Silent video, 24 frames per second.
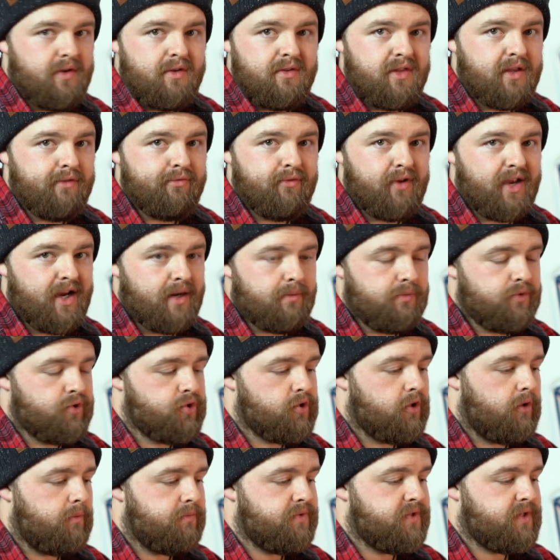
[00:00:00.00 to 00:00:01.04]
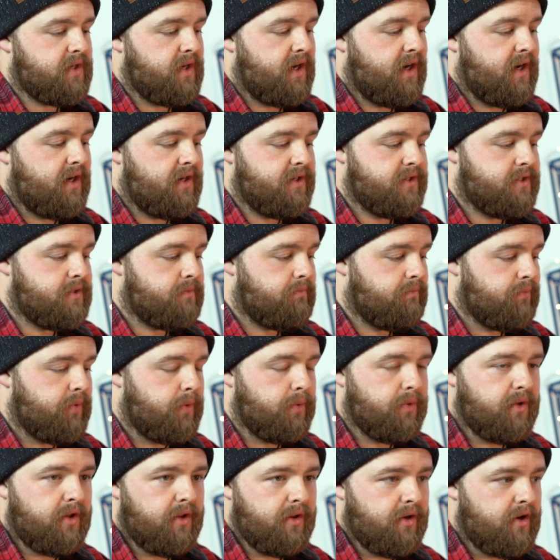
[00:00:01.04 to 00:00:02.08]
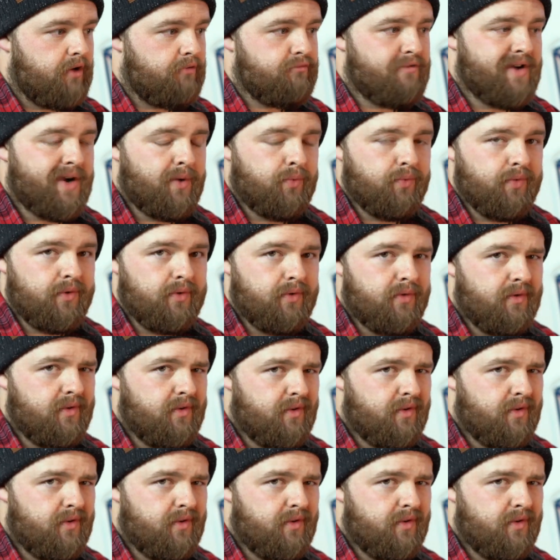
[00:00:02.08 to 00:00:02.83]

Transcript: different camera shops as probably around